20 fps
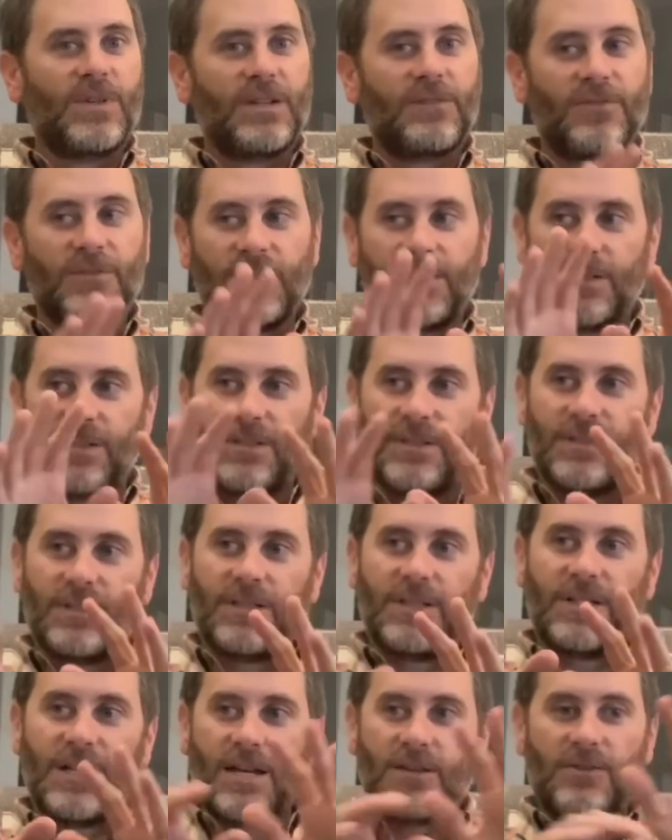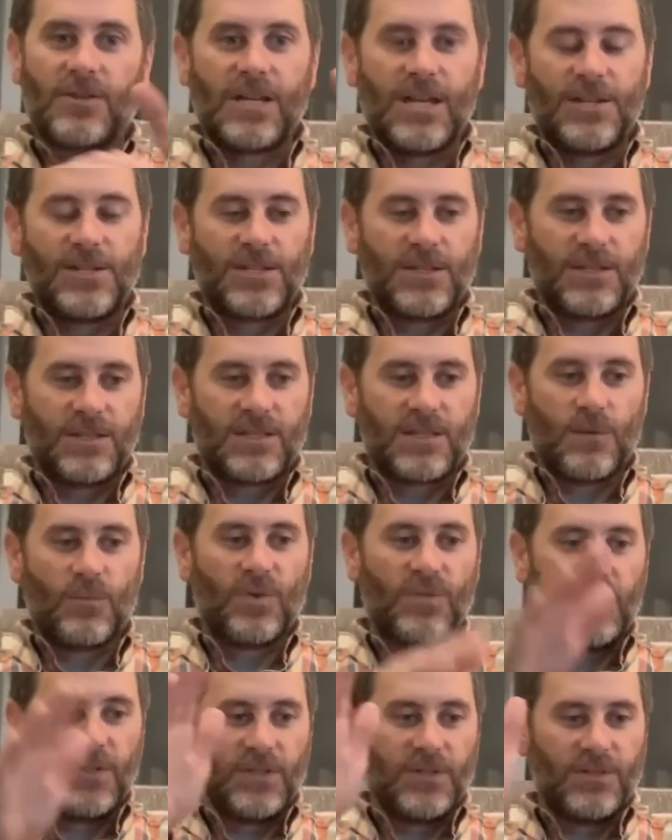different congregations:
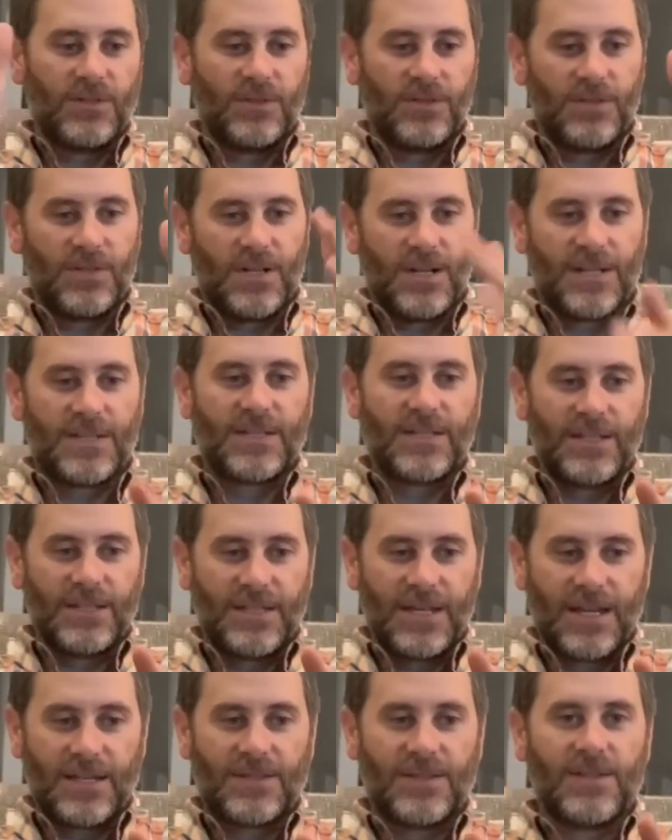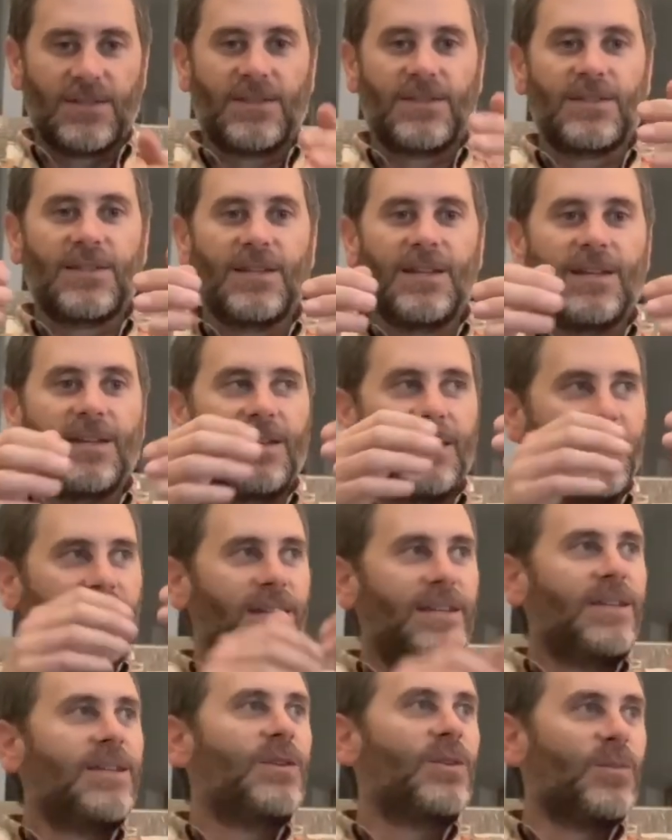Somerville, Austin, Texas,
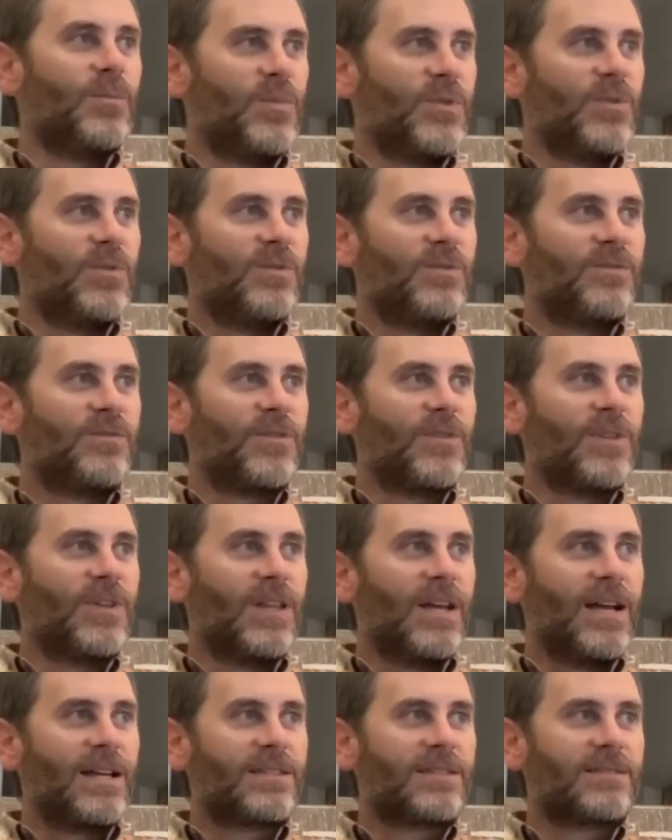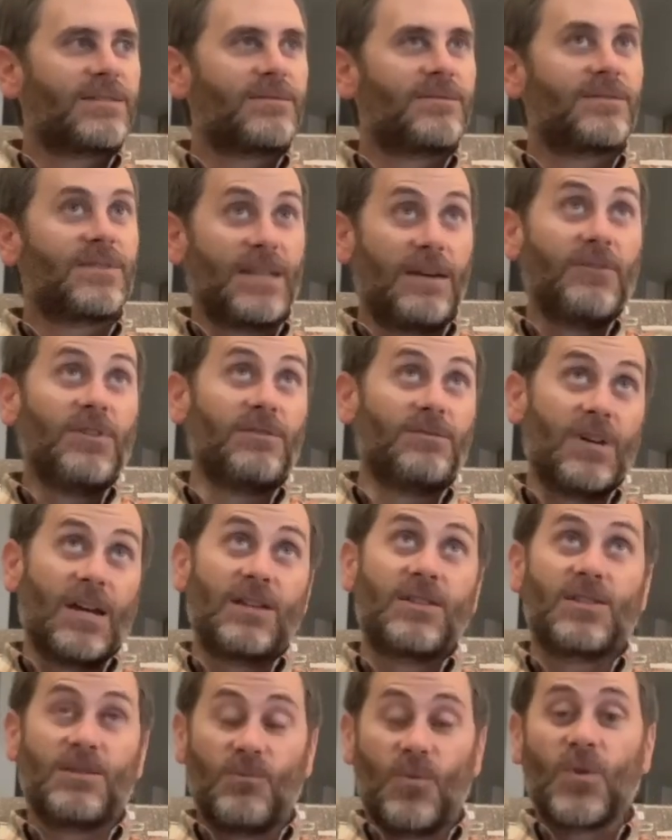and here in Boone for the last 7,
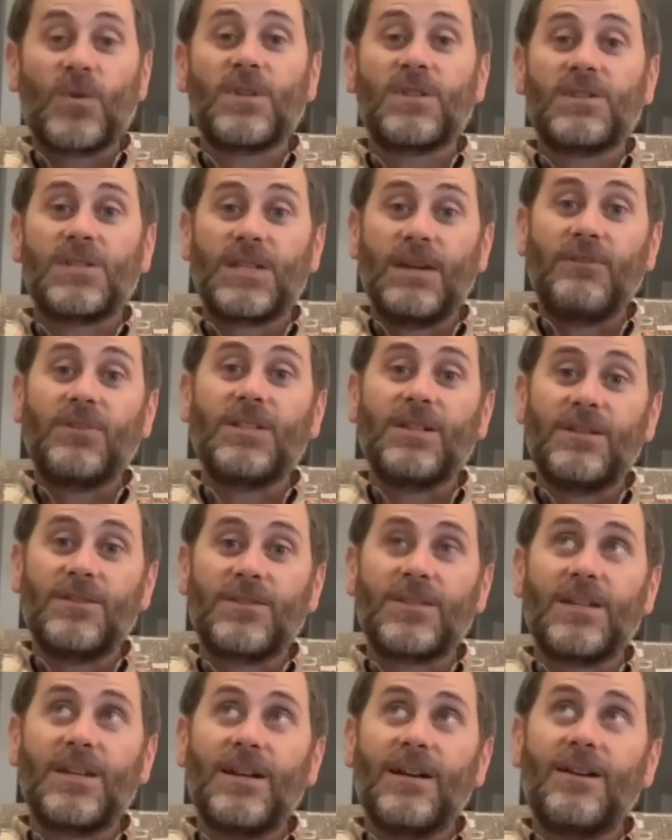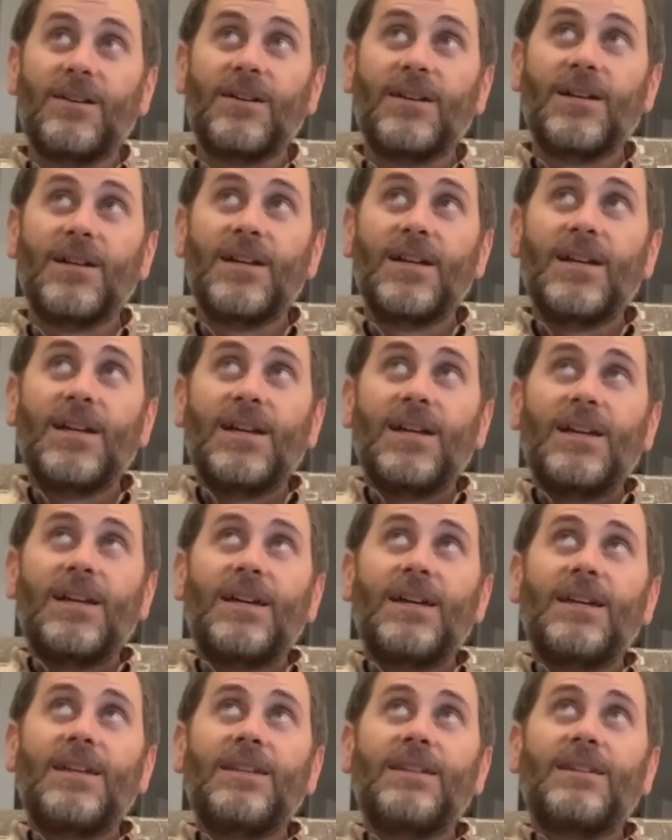actually more than 7 years now.
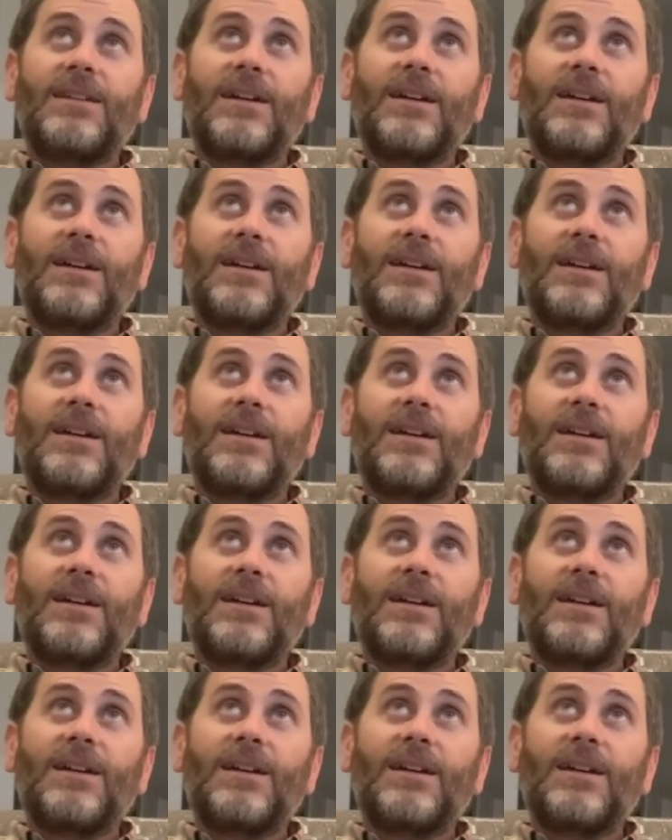And